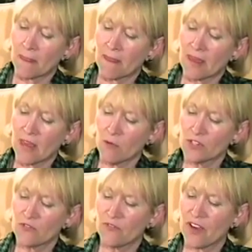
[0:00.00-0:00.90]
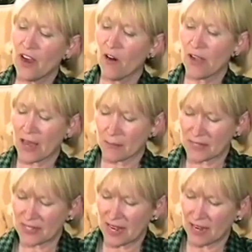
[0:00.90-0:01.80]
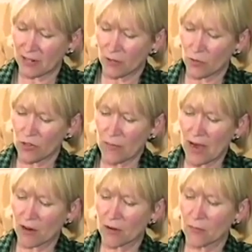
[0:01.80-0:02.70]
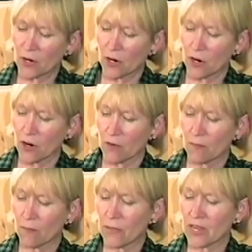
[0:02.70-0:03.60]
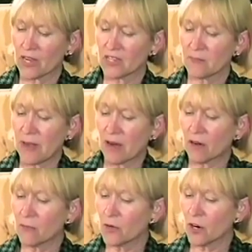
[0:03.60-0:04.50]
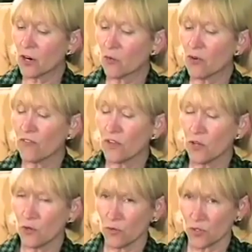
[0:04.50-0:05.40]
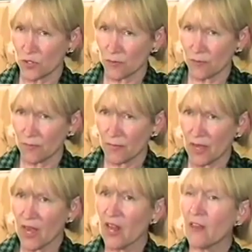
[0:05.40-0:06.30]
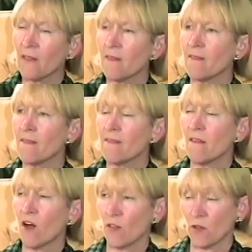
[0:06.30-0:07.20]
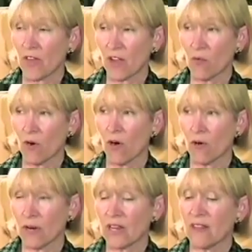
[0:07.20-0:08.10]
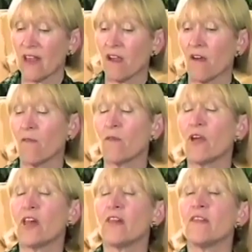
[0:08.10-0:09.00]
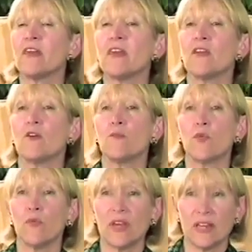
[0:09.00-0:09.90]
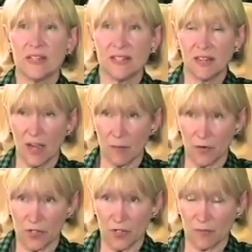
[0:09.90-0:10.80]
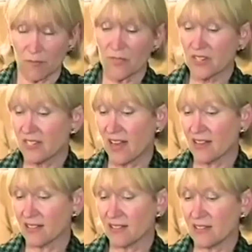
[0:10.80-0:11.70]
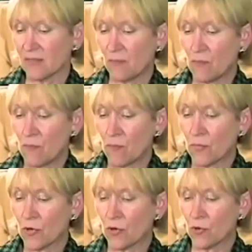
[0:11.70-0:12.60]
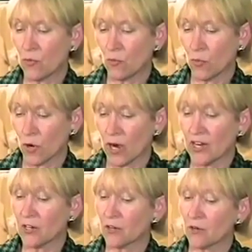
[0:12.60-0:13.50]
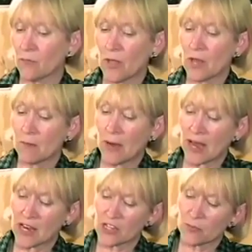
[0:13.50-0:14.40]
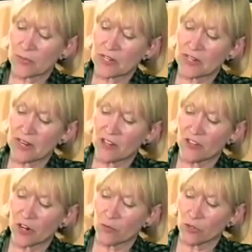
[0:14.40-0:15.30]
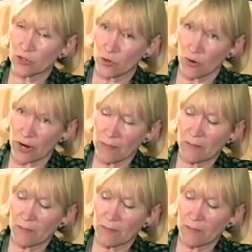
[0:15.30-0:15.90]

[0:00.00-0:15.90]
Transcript: He was very upset with Malcolm Kerr because Malcolm Kerr refused, although they were already there, the Marine snipers, the assassins, who were under my husband and General Joy,